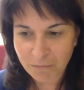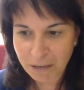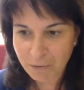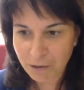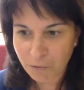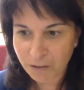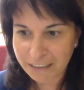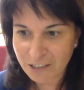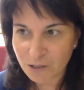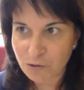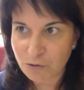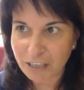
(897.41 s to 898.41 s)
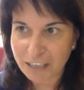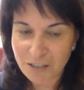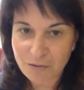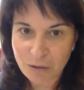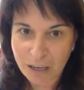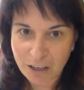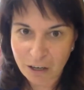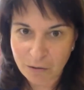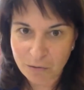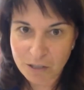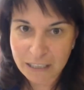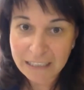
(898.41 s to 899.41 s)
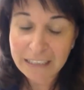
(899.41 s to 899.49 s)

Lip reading: maybe we need to take into account